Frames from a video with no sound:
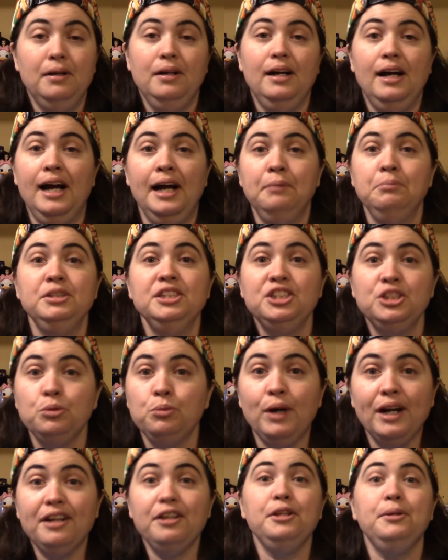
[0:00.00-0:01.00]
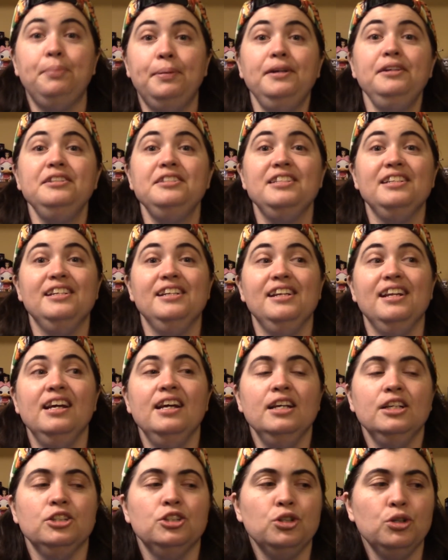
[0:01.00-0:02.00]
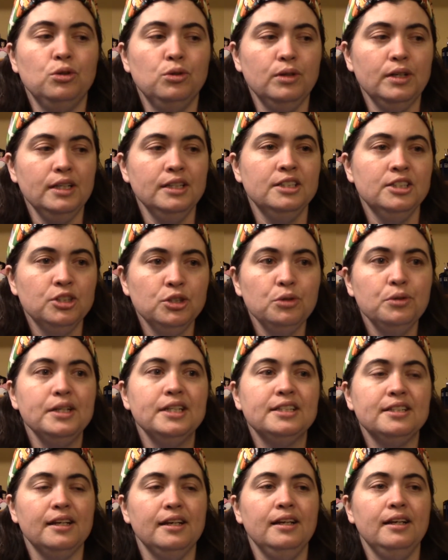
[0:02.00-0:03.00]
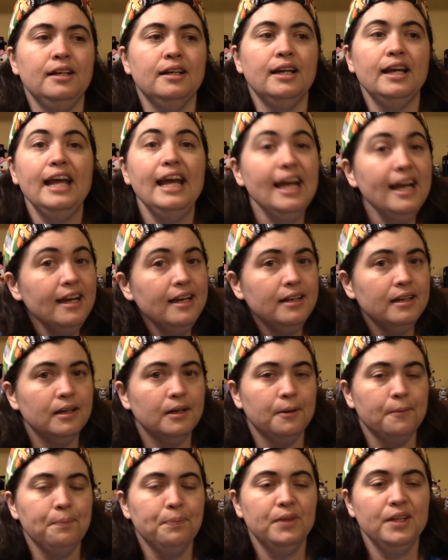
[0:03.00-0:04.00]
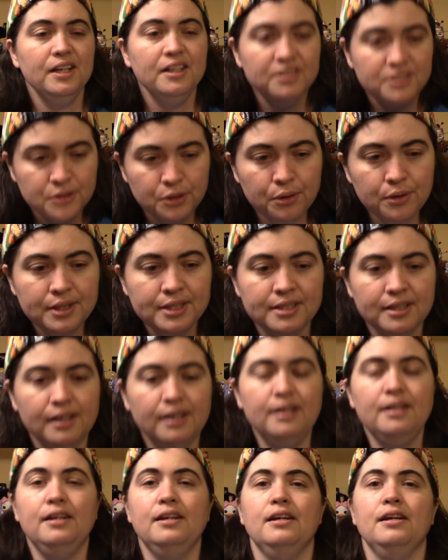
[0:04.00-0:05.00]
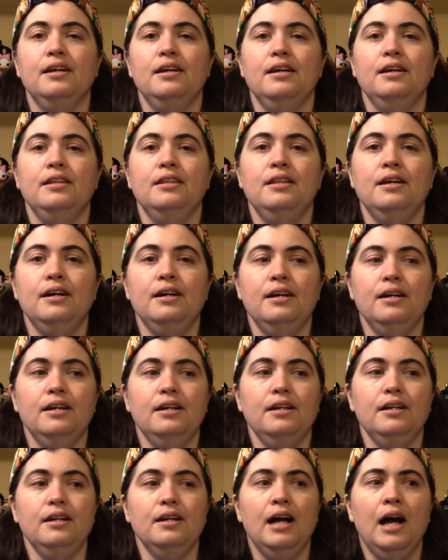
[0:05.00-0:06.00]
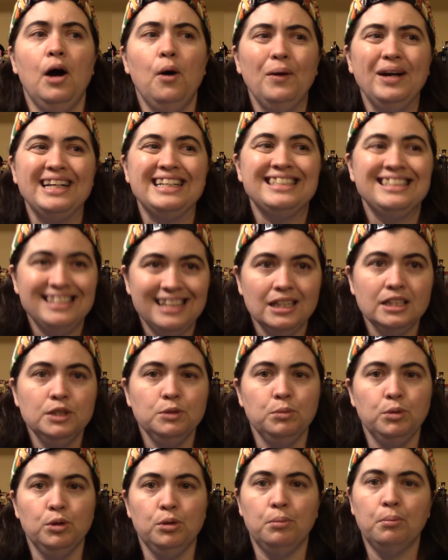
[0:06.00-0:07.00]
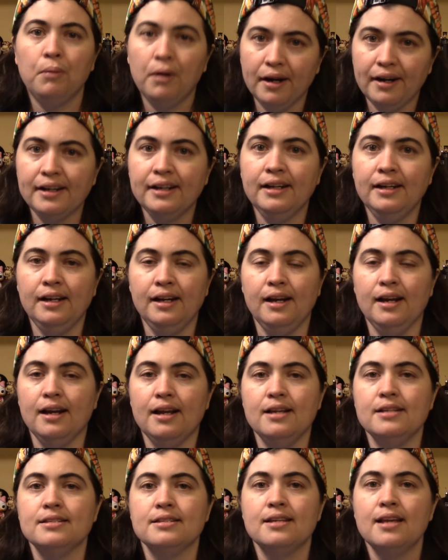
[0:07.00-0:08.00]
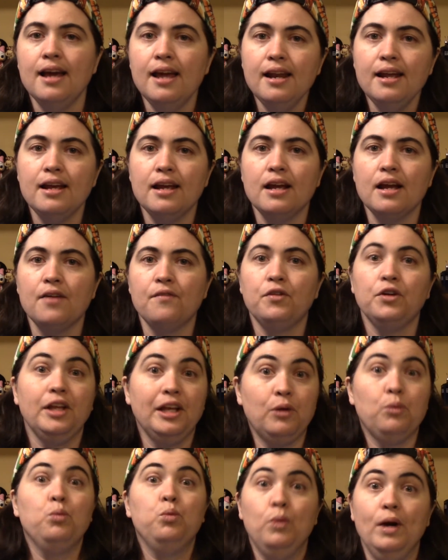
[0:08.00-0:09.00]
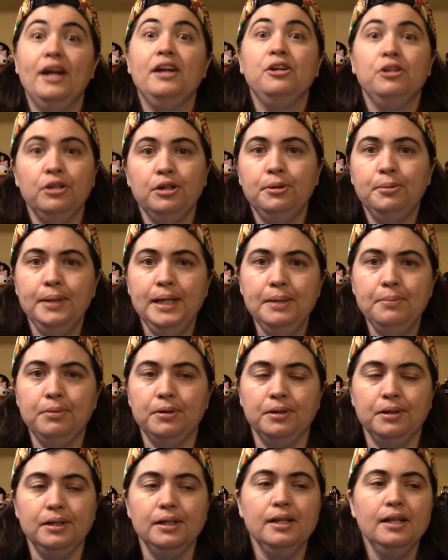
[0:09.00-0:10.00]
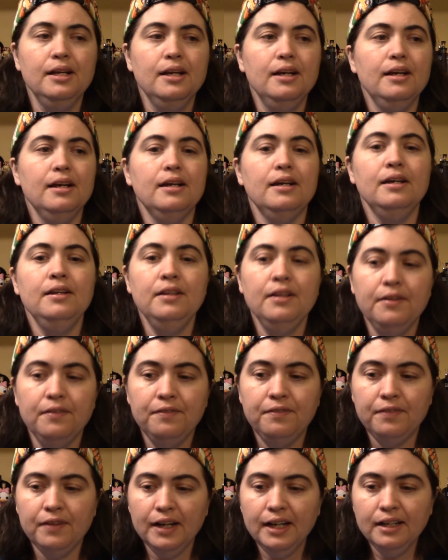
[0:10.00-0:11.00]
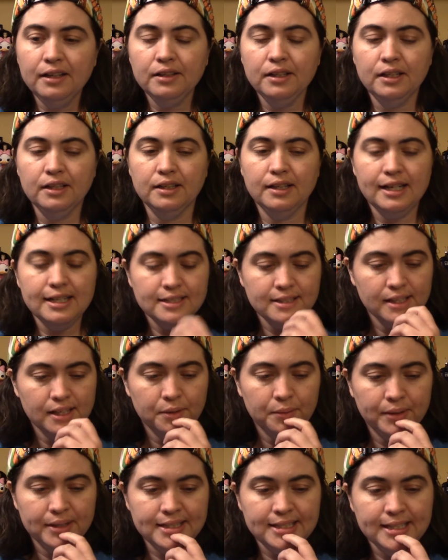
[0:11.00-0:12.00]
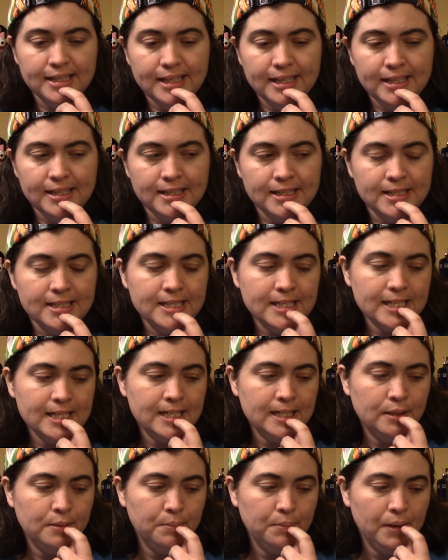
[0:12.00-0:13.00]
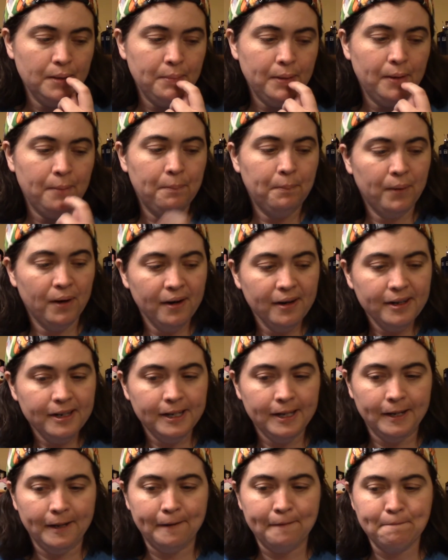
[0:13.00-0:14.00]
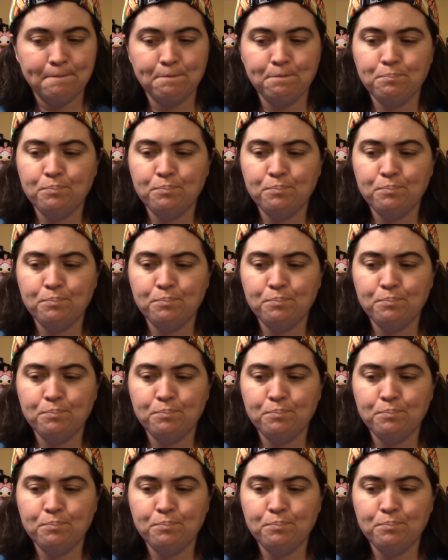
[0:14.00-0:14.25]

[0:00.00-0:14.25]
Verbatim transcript: I'm just a regular person. So it's so exciting and it's so exciting that how accessible marketing is getting for like regular people. And then finally, the last thing I want to say is um, about marketing.